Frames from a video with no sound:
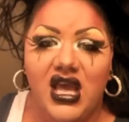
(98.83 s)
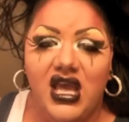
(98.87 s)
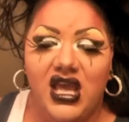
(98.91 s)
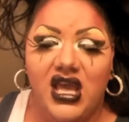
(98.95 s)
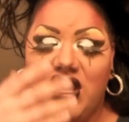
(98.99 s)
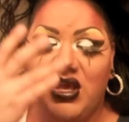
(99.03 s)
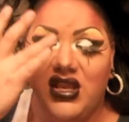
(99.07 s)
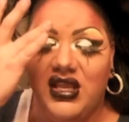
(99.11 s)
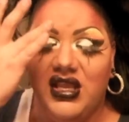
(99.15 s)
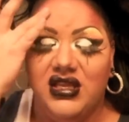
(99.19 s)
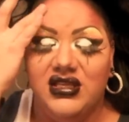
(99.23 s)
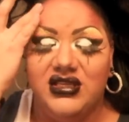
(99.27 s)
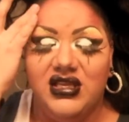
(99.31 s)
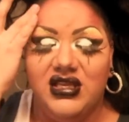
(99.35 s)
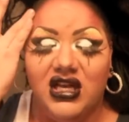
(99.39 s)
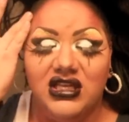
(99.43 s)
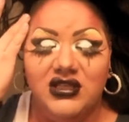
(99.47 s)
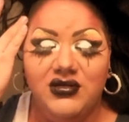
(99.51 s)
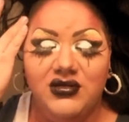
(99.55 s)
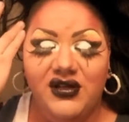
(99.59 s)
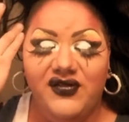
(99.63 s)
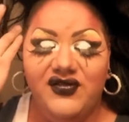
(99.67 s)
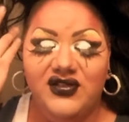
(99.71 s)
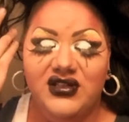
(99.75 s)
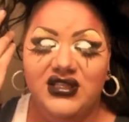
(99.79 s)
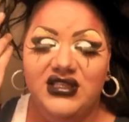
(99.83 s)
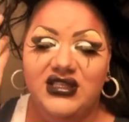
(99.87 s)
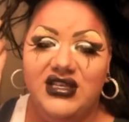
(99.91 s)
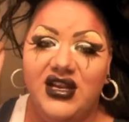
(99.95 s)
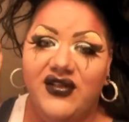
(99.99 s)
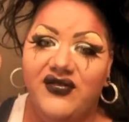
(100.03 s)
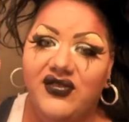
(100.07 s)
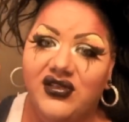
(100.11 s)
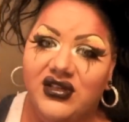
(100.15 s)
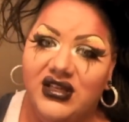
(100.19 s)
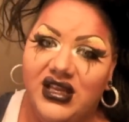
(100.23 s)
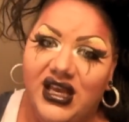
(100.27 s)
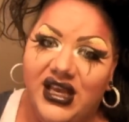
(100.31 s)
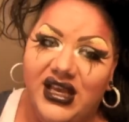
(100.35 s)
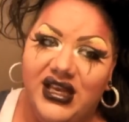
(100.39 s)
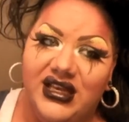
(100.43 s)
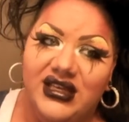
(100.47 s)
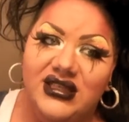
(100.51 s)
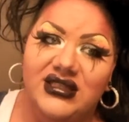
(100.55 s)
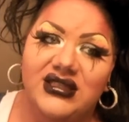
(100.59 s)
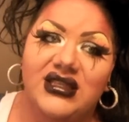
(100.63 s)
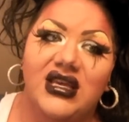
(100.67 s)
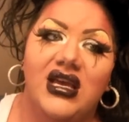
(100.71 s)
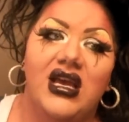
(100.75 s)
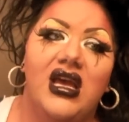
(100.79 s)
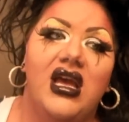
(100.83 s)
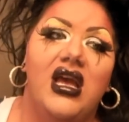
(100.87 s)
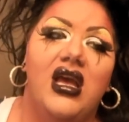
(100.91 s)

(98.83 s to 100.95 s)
He didn't talk to me for several days.